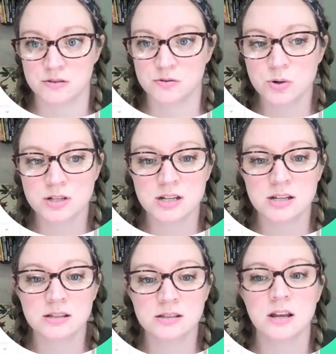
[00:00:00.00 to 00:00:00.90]
of
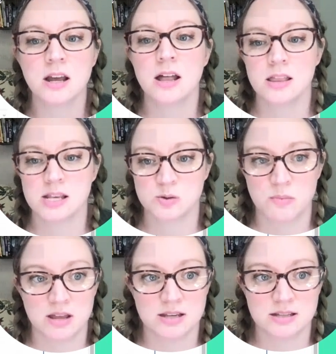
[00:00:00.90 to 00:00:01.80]
sources. This will
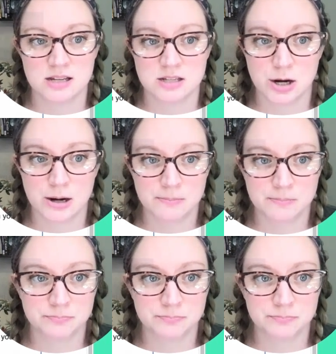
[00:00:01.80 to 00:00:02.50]
make this easier.